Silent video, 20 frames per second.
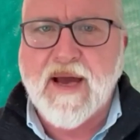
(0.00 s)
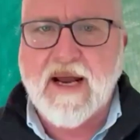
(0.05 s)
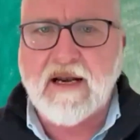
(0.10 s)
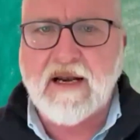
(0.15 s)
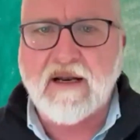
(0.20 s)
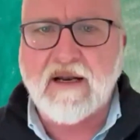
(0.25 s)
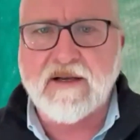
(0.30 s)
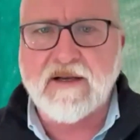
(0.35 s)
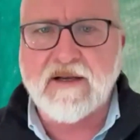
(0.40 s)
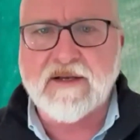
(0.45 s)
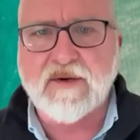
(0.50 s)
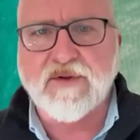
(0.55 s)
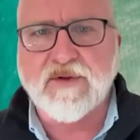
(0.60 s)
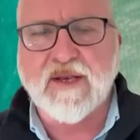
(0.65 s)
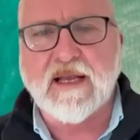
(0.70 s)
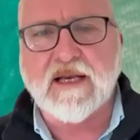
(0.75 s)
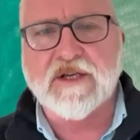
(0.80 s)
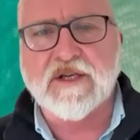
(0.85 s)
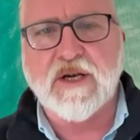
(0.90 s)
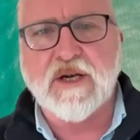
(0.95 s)
all our panelists on
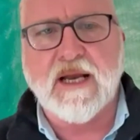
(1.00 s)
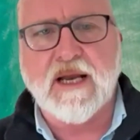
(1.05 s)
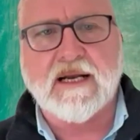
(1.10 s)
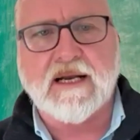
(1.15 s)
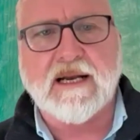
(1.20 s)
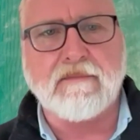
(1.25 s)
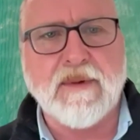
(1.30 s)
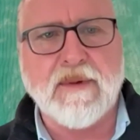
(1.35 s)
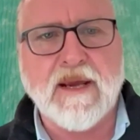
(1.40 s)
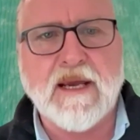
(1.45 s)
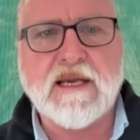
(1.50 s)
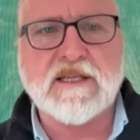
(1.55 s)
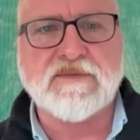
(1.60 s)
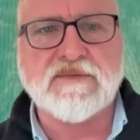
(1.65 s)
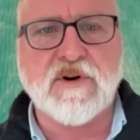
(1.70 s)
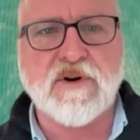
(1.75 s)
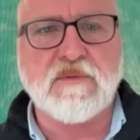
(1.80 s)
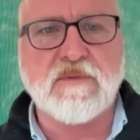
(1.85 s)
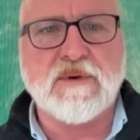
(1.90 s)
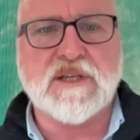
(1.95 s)
what the election outcome
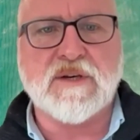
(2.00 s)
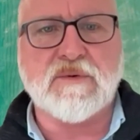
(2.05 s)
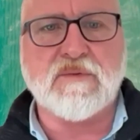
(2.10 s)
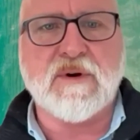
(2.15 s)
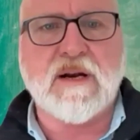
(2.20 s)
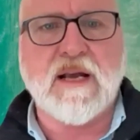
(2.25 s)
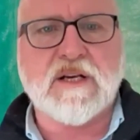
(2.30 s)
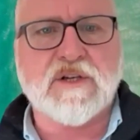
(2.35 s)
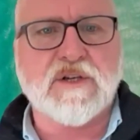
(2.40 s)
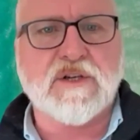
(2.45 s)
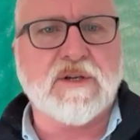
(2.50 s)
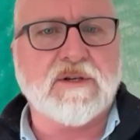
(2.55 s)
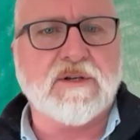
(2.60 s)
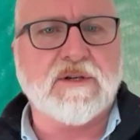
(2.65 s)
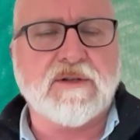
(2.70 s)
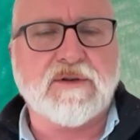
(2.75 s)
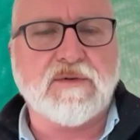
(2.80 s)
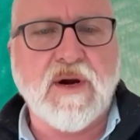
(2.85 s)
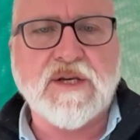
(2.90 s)
means for emission reductions,